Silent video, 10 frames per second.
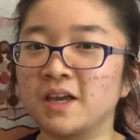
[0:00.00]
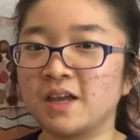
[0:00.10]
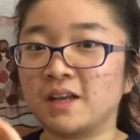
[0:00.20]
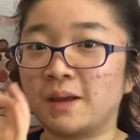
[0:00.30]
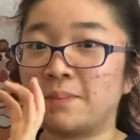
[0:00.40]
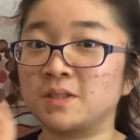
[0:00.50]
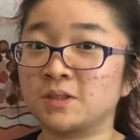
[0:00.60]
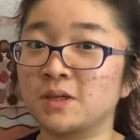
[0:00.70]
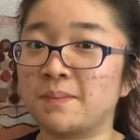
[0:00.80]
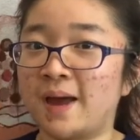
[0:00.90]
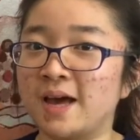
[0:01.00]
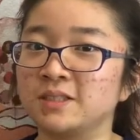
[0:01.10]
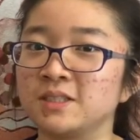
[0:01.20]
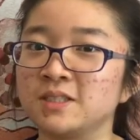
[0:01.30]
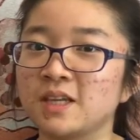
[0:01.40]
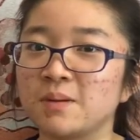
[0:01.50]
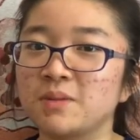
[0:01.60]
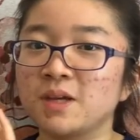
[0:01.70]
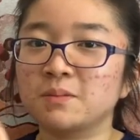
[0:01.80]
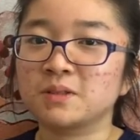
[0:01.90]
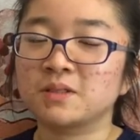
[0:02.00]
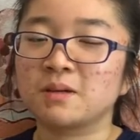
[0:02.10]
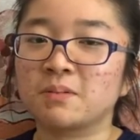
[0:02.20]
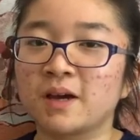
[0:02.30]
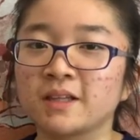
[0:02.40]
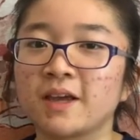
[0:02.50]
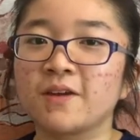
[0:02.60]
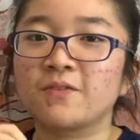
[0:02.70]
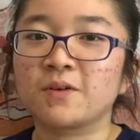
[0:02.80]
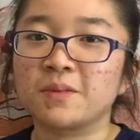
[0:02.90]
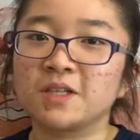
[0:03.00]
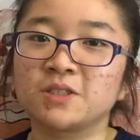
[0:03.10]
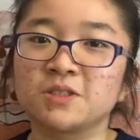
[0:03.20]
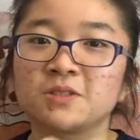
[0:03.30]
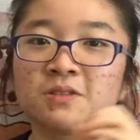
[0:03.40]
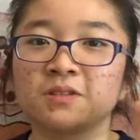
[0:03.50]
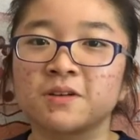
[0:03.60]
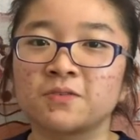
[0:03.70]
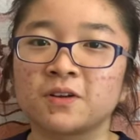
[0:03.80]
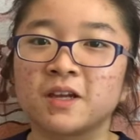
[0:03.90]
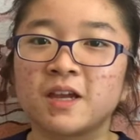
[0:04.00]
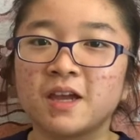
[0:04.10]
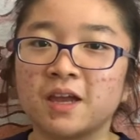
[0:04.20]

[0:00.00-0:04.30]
in a certain passage and be able to apply that information to different